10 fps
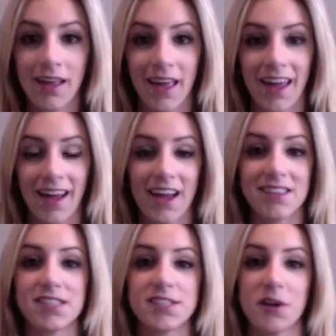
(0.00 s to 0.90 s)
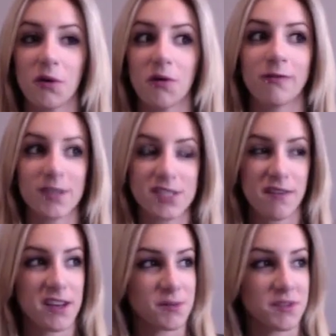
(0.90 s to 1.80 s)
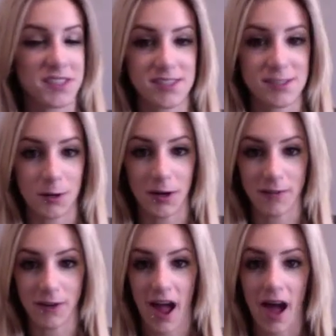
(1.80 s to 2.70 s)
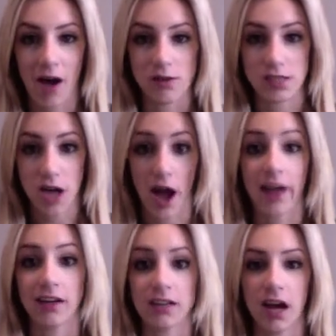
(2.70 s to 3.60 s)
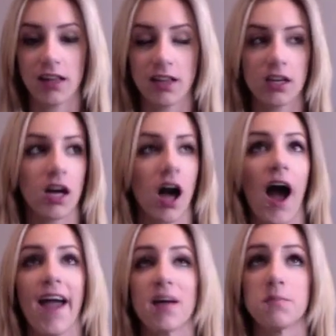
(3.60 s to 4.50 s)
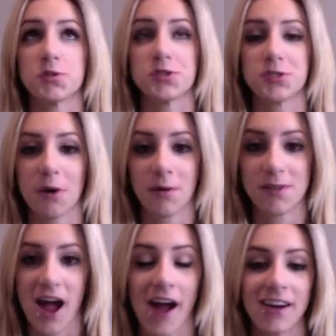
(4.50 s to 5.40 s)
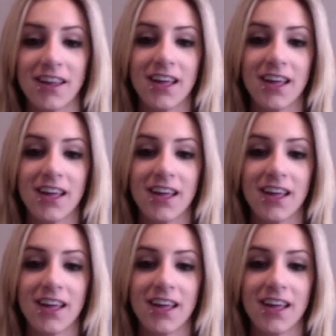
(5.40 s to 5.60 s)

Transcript: Hey guys, so first of all, I just want to say sorry for how tired I look. I am so tired.